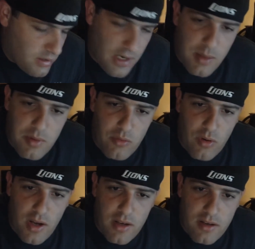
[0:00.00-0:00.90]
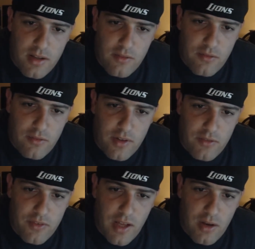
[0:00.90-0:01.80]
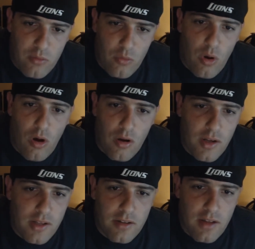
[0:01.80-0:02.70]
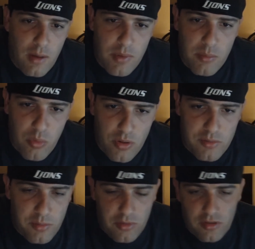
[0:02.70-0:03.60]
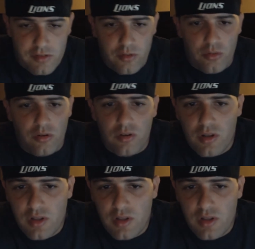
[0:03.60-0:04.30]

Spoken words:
I'd be right, if not wrong, in how many points we were going to score.